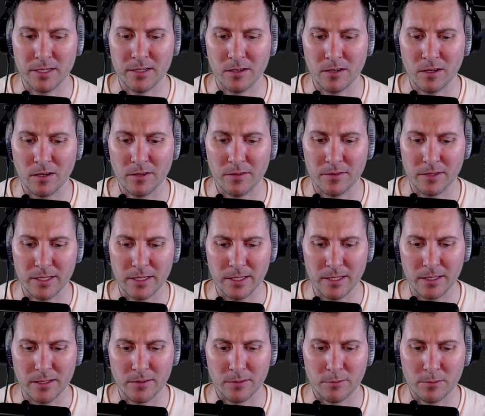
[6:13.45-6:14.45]
on the
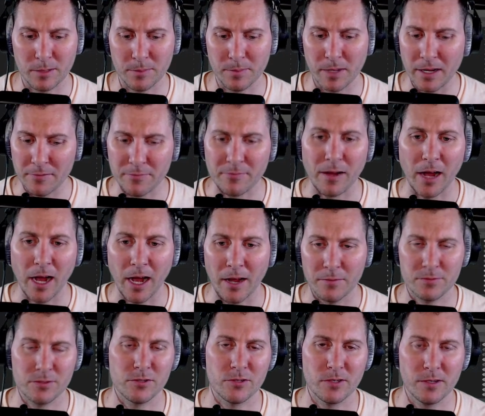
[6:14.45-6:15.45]
3x5
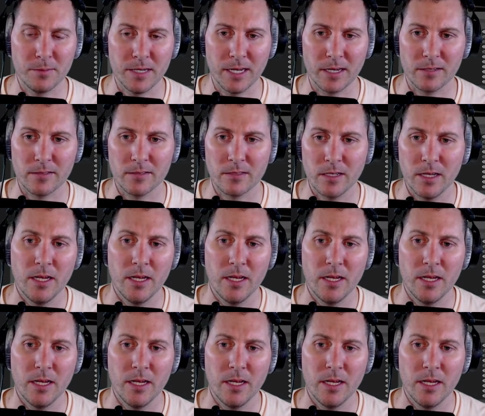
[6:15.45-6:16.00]
Stream Decks.